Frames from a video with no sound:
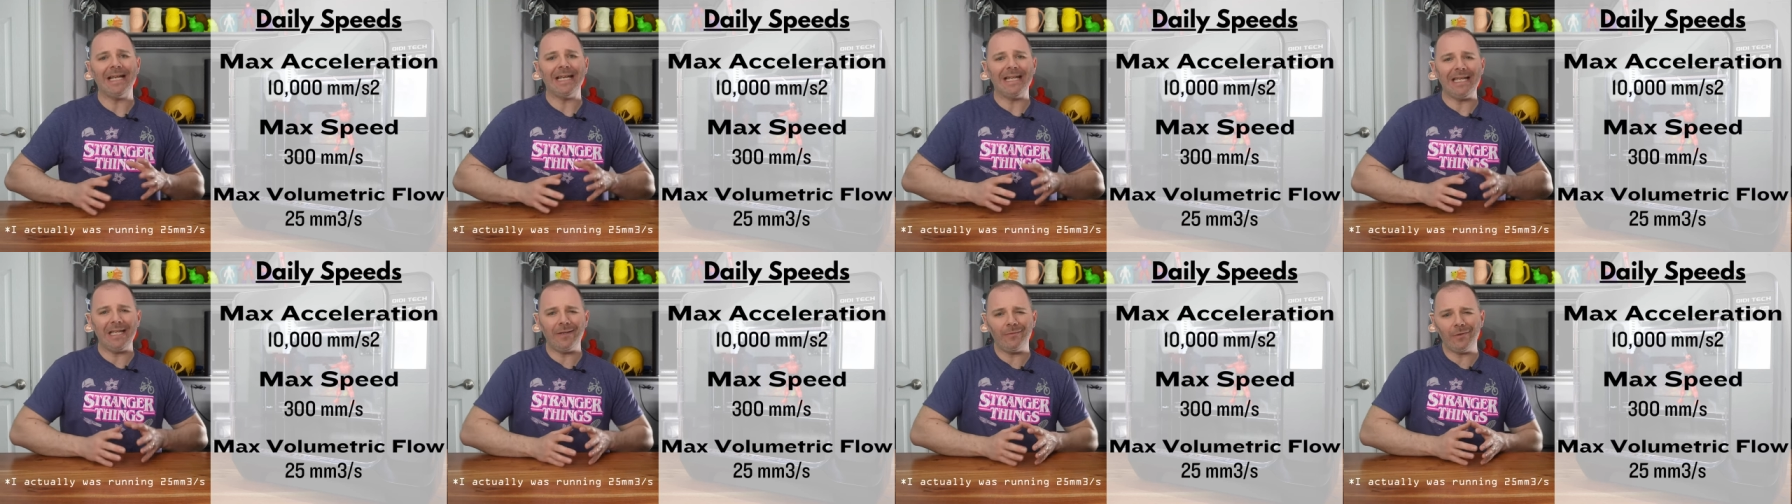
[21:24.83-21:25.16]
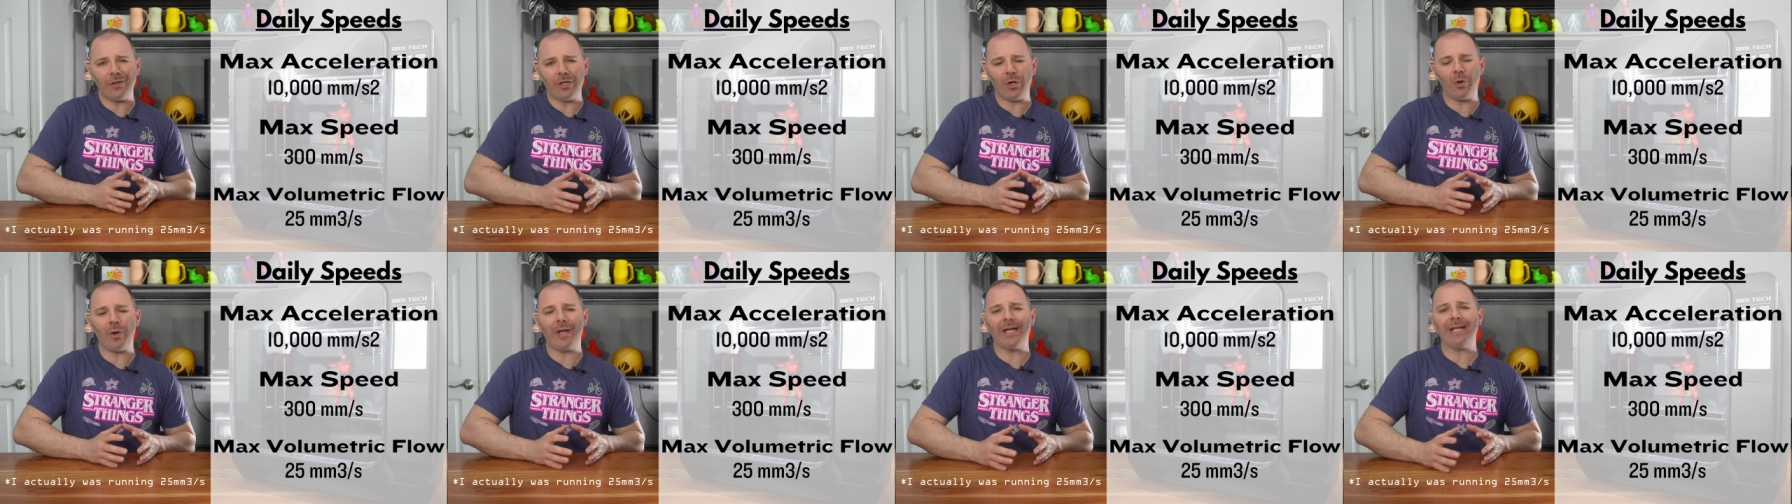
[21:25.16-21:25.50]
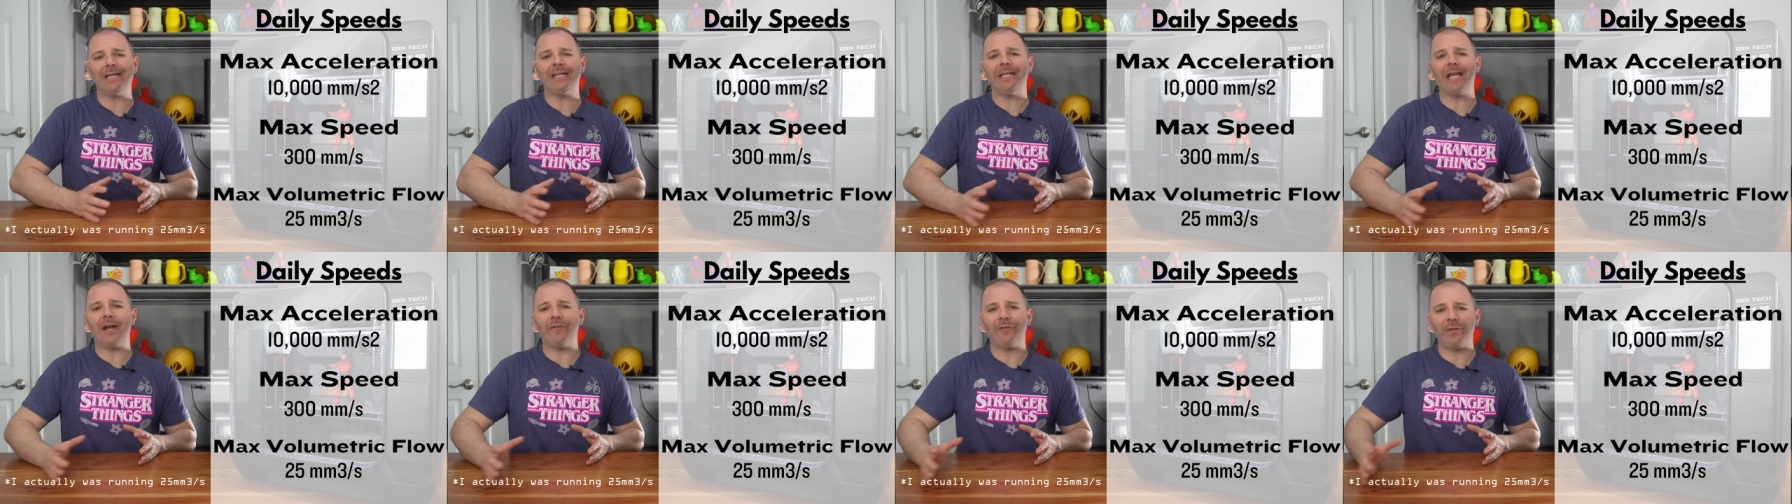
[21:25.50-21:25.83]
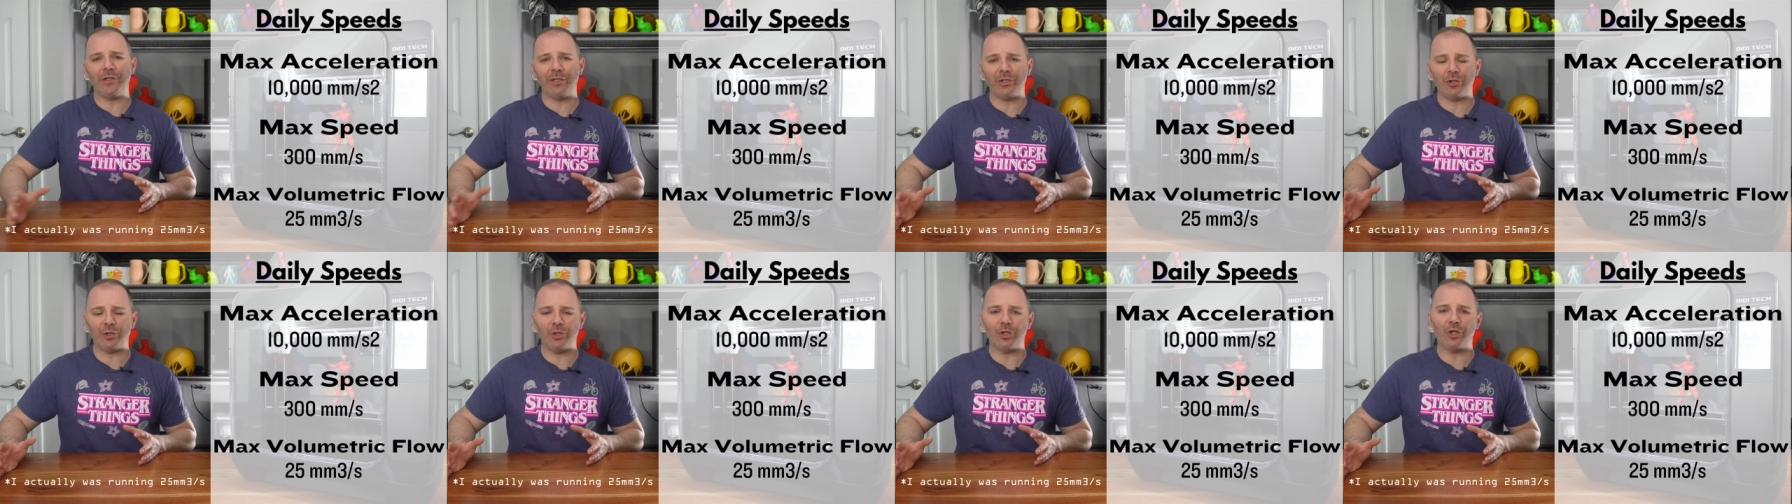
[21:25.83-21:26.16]
even though I
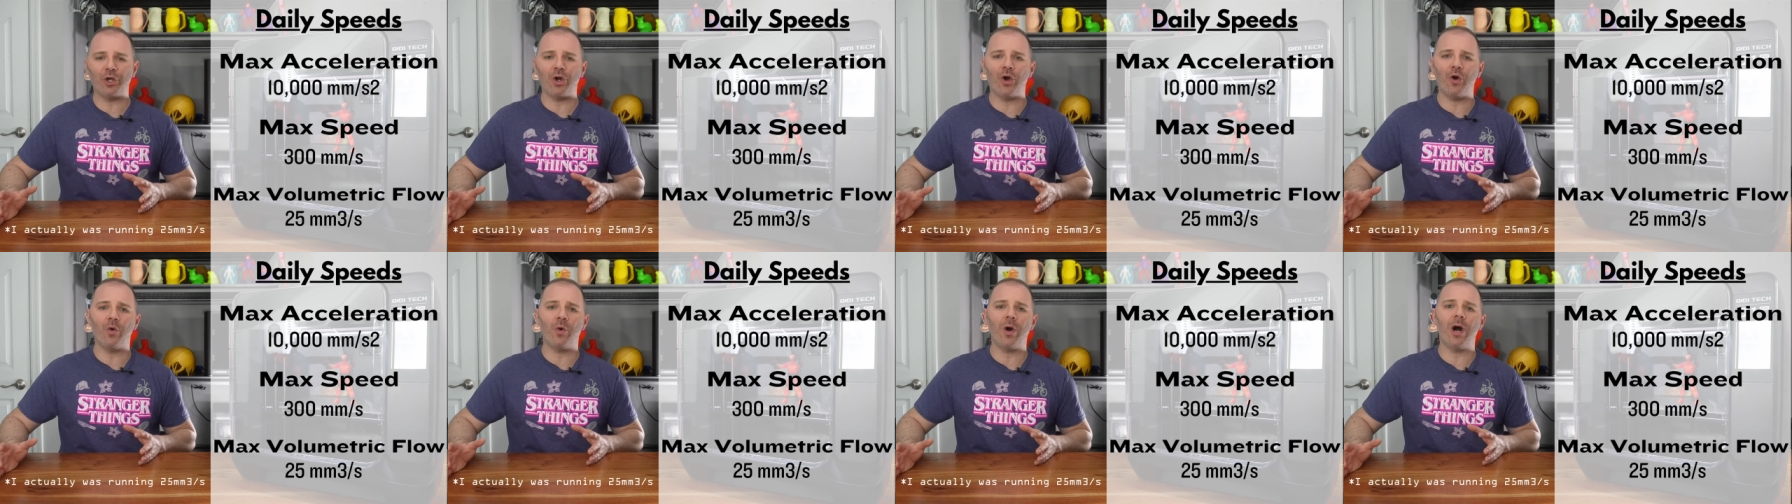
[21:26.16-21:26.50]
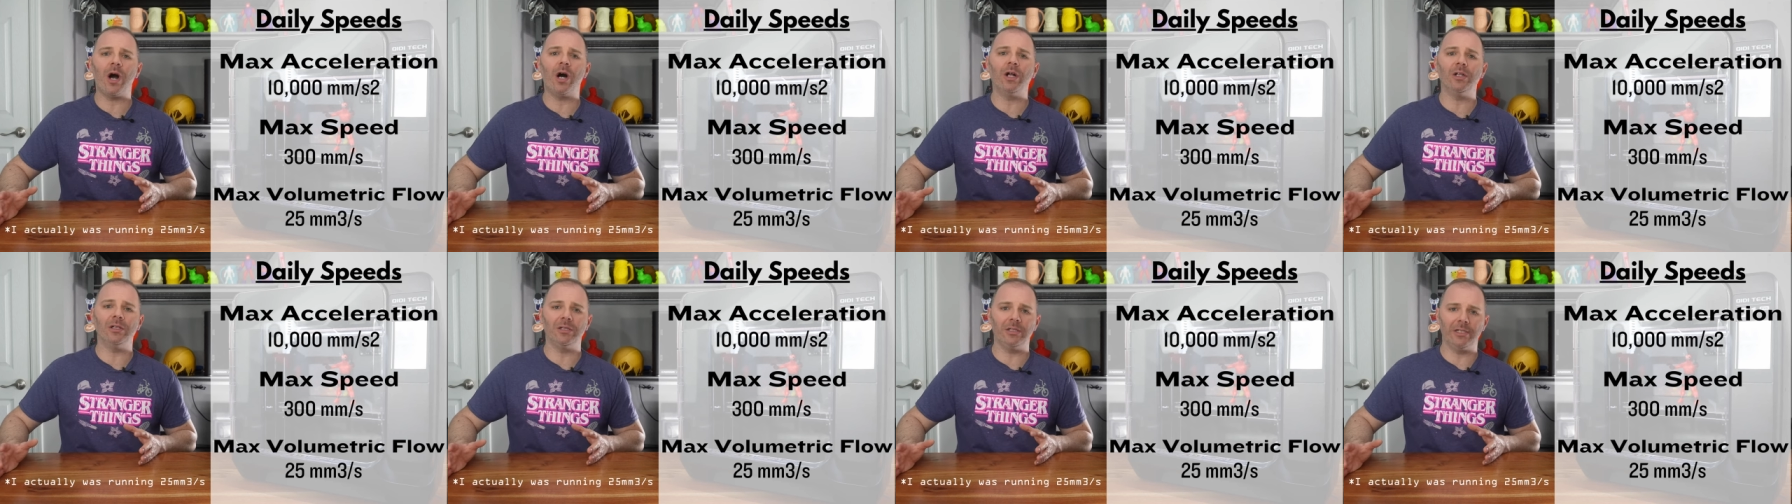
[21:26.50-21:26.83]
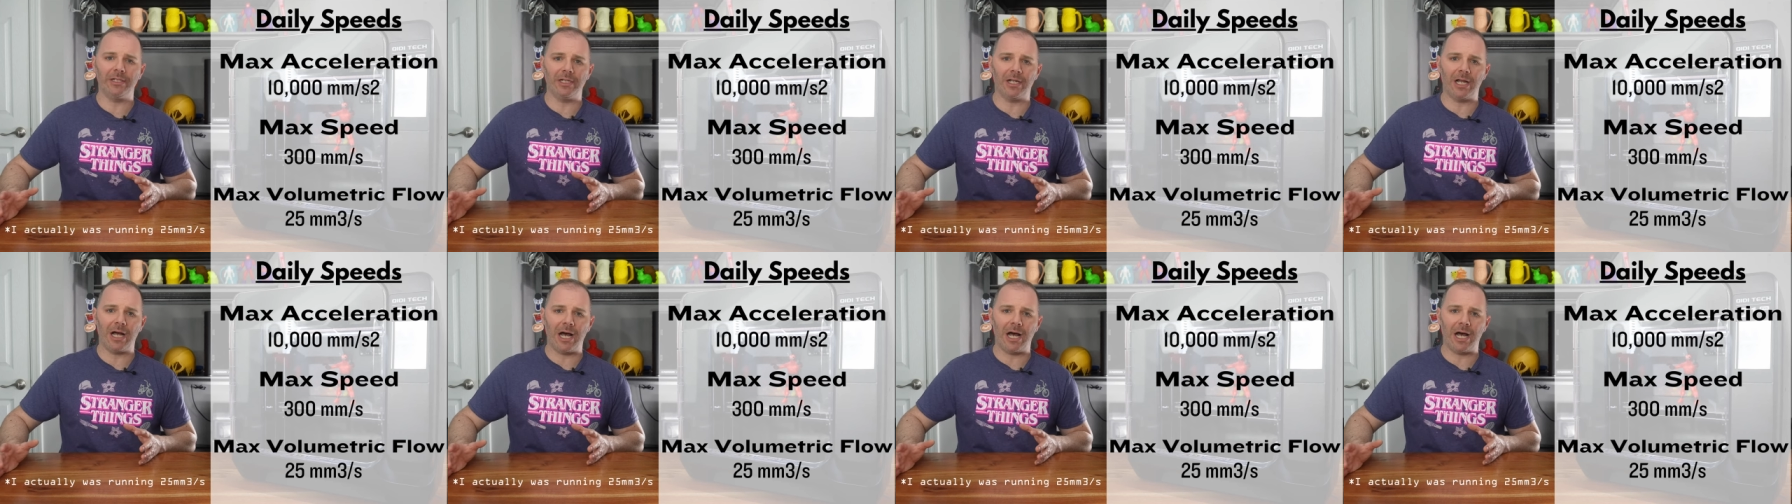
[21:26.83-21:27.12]
definitely could go a little